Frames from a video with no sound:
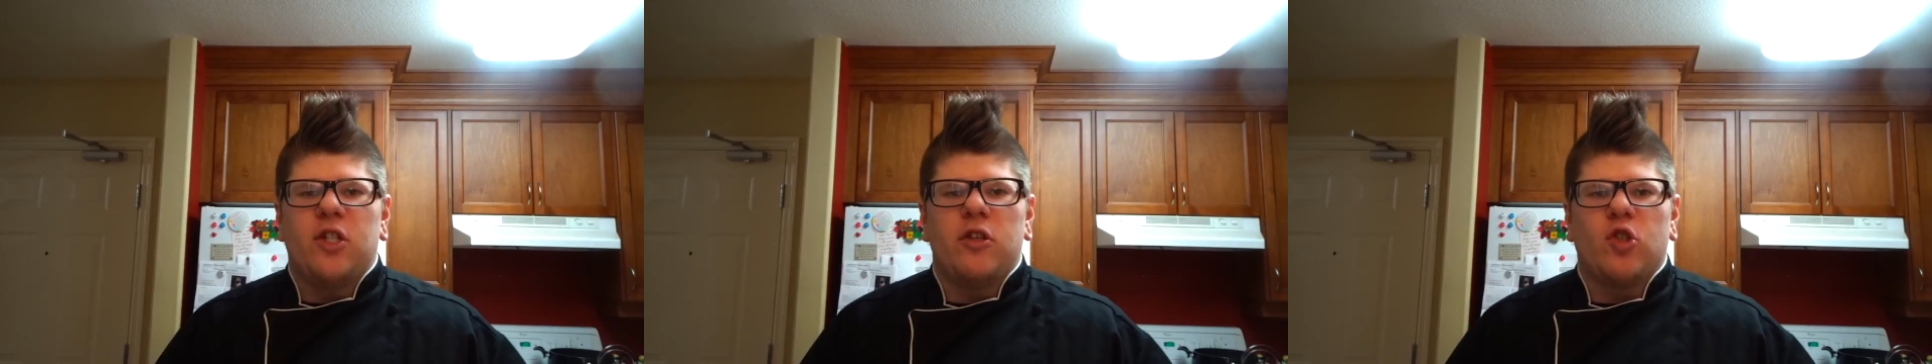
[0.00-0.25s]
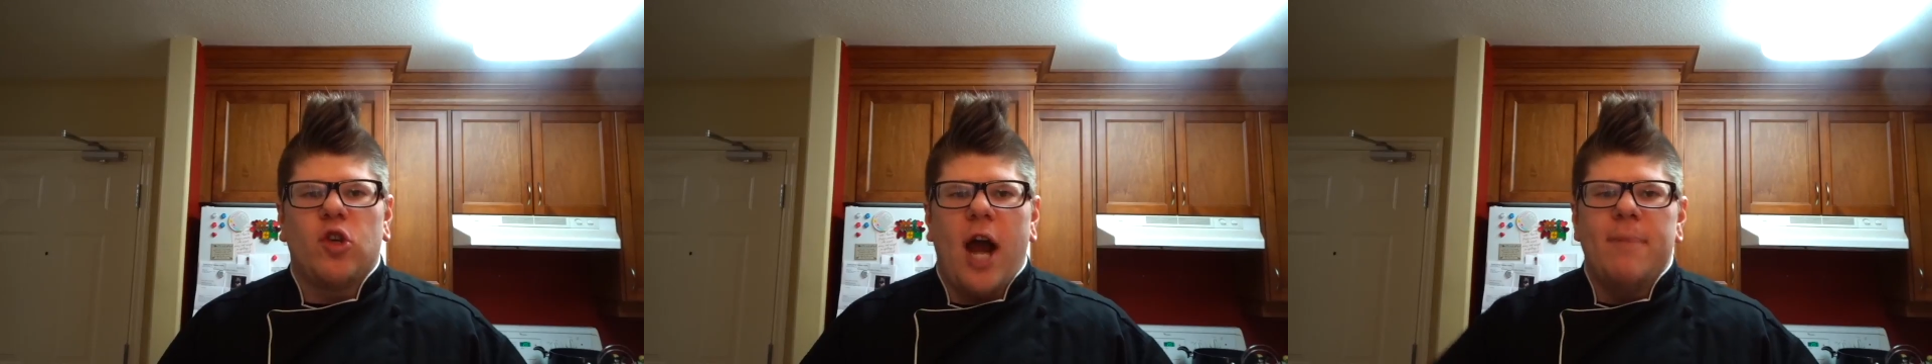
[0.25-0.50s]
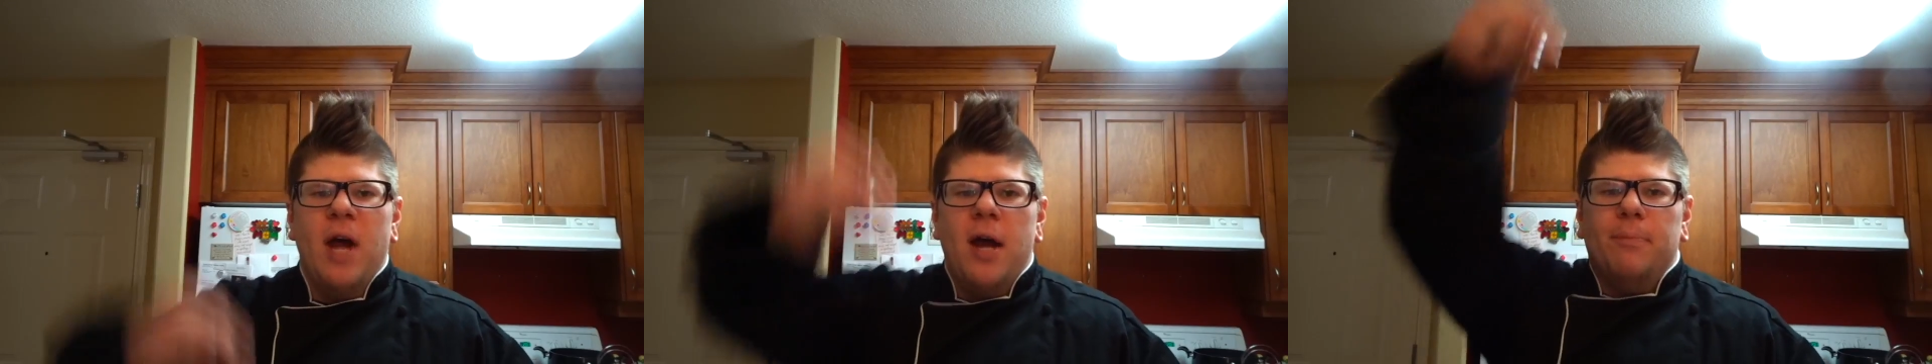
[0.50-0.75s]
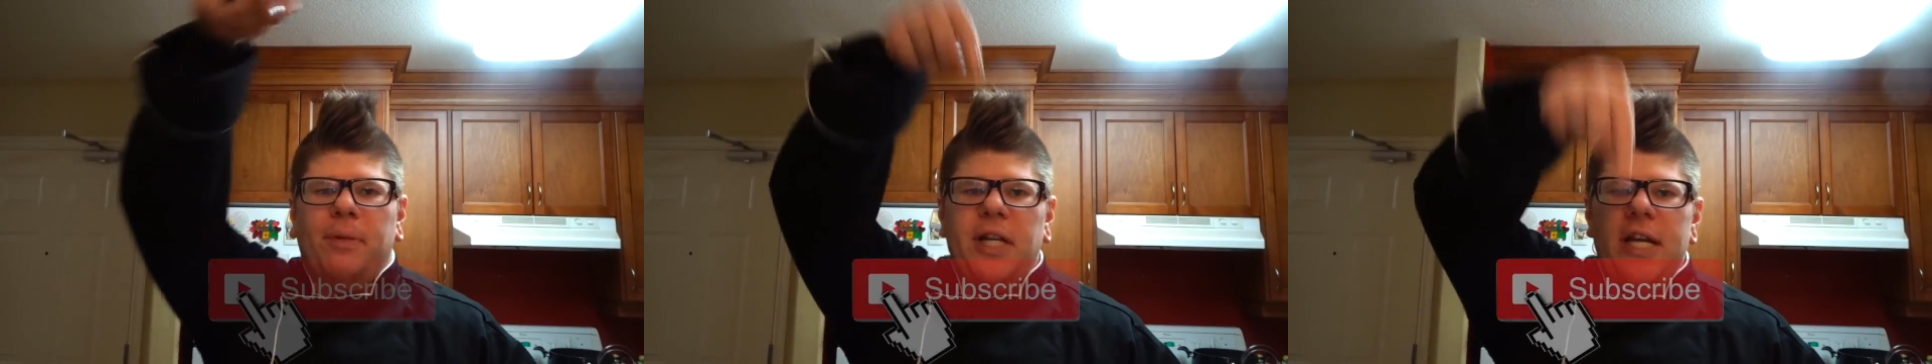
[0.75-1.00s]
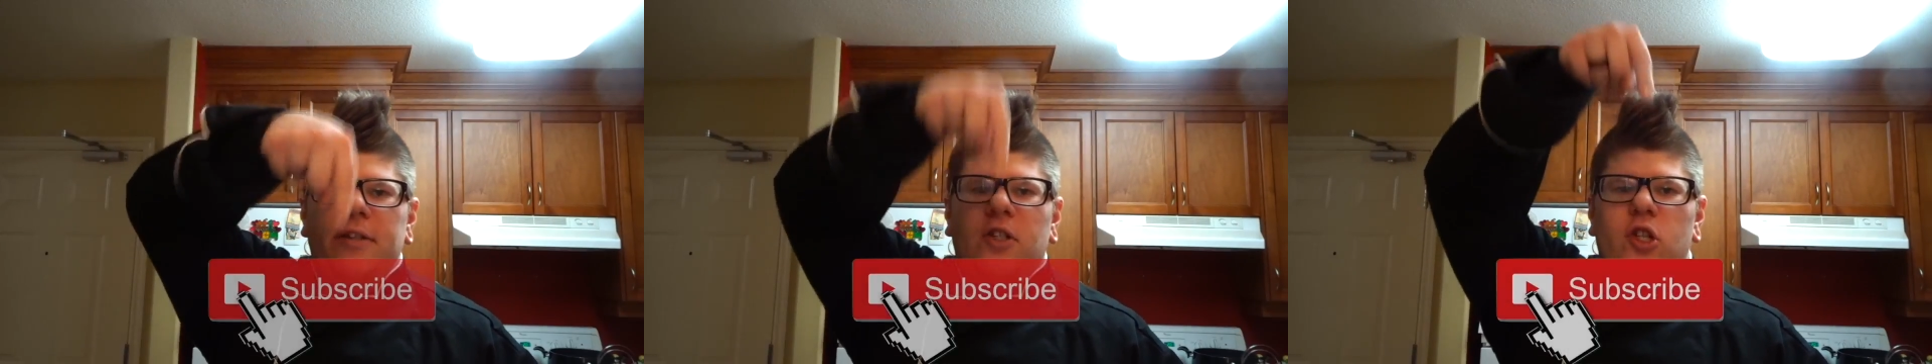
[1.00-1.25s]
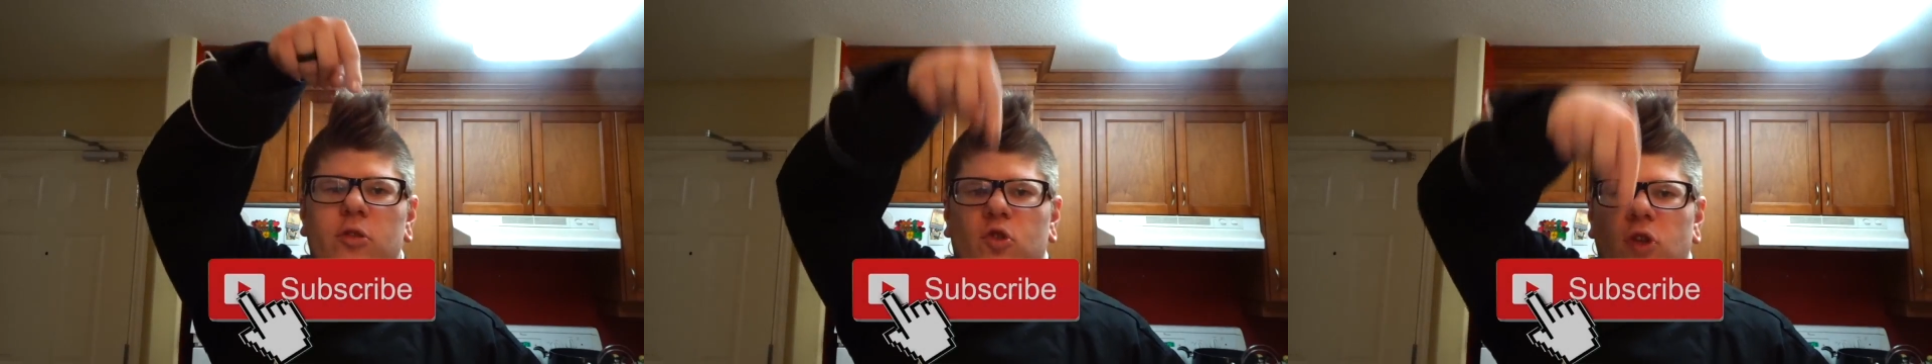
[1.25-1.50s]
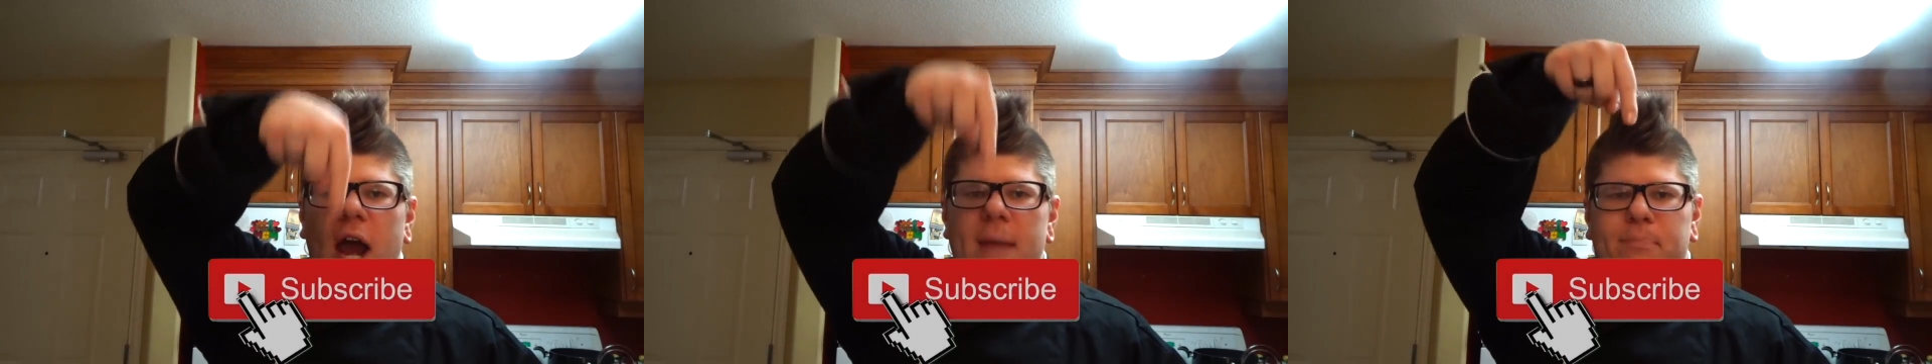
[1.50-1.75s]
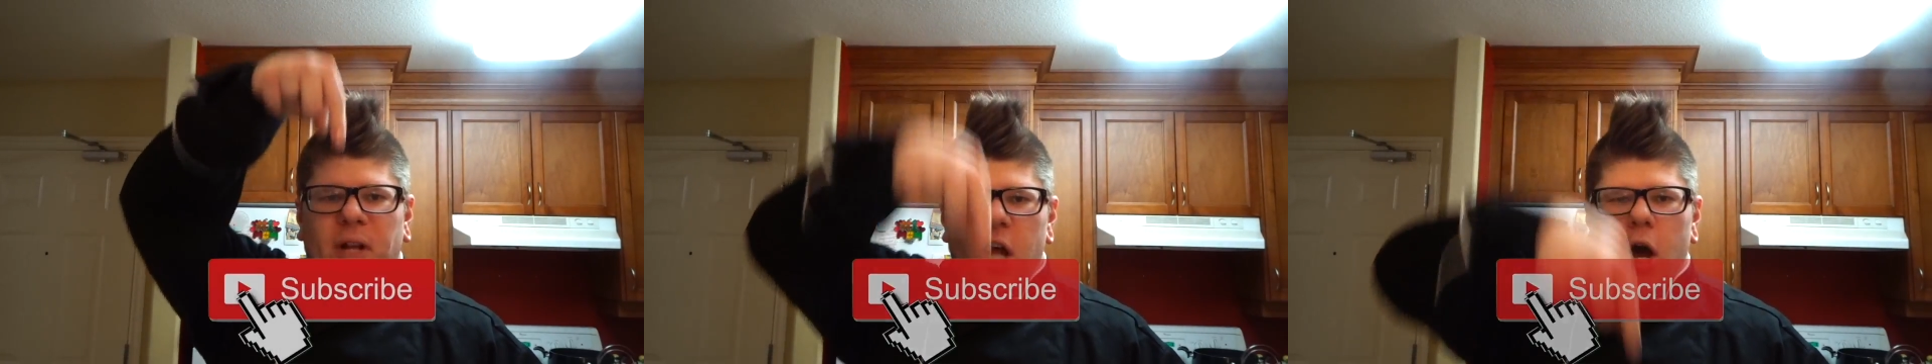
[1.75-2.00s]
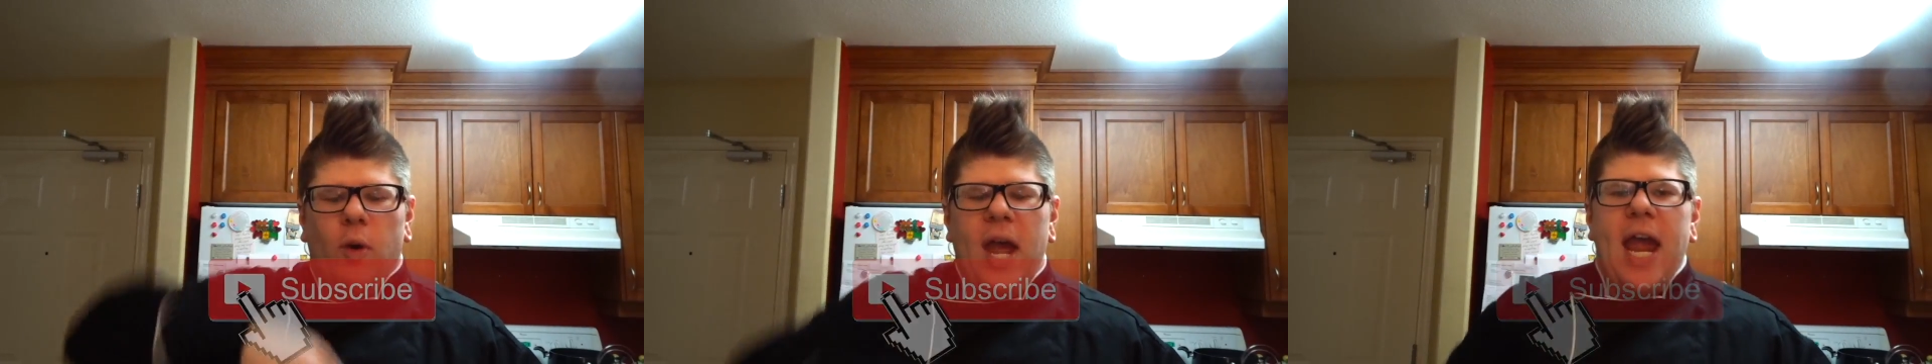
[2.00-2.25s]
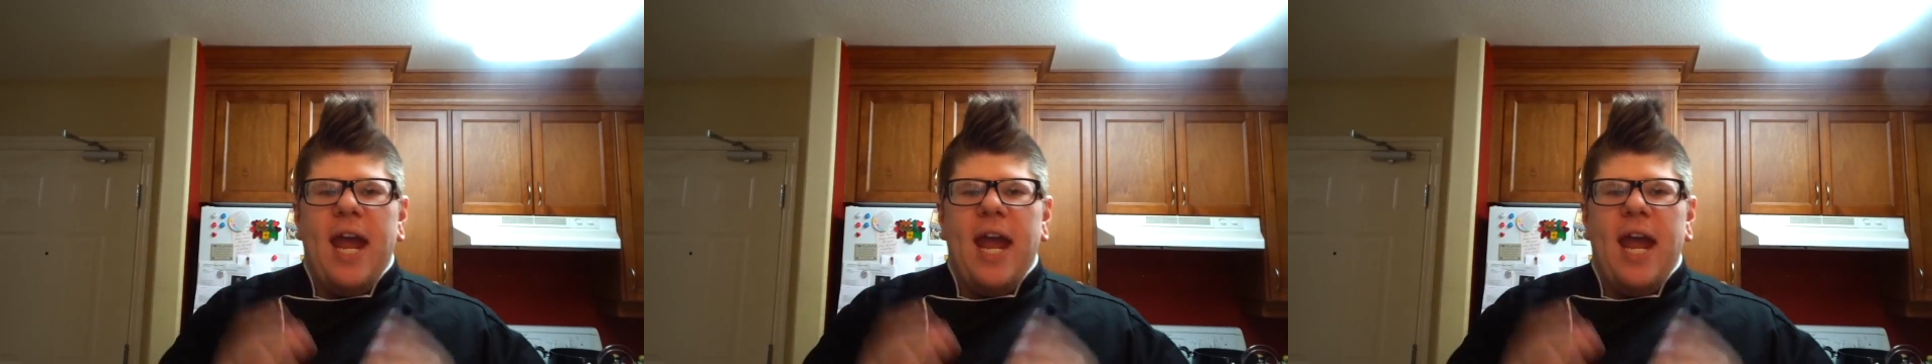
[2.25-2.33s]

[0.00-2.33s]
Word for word: subscribed, please subscribe below.